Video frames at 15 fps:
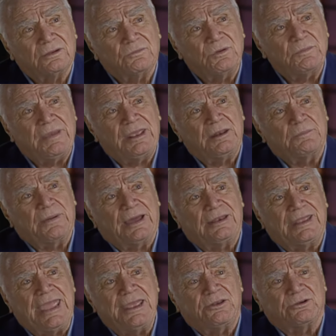we made
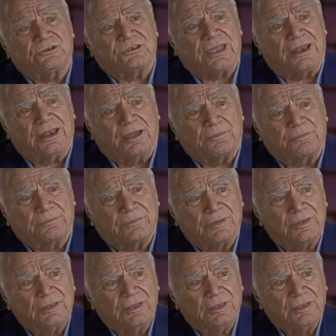about 8 or 10 of them,
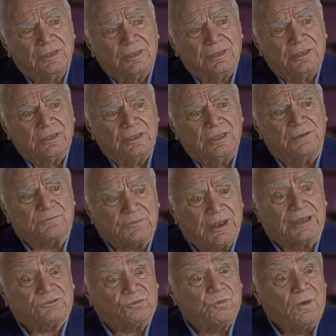if
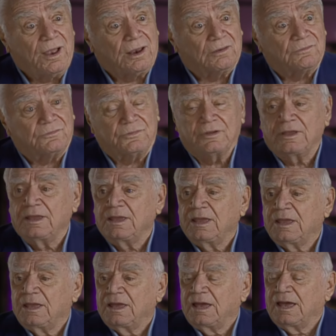not 12,
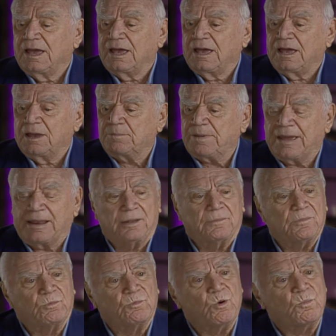
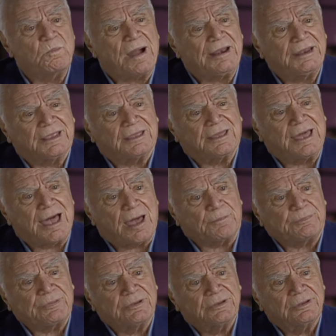about a robotic cop.
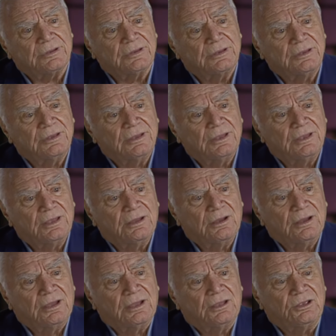
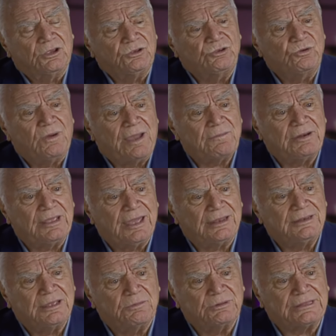Do you have any
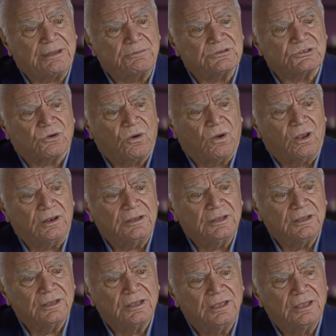idea what that was called? Future